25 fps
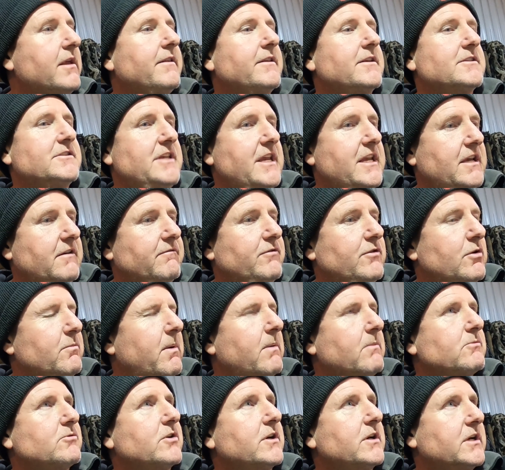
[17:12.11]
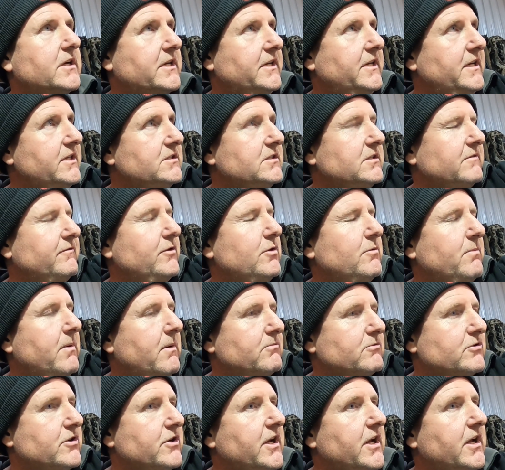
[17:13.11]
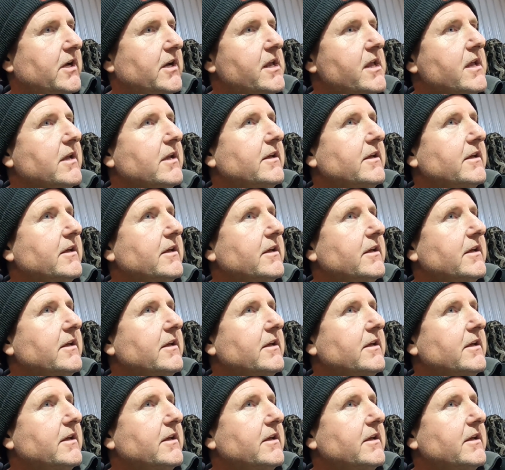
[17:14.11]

The second fuel pump trigger connects to the fuel pump trigger.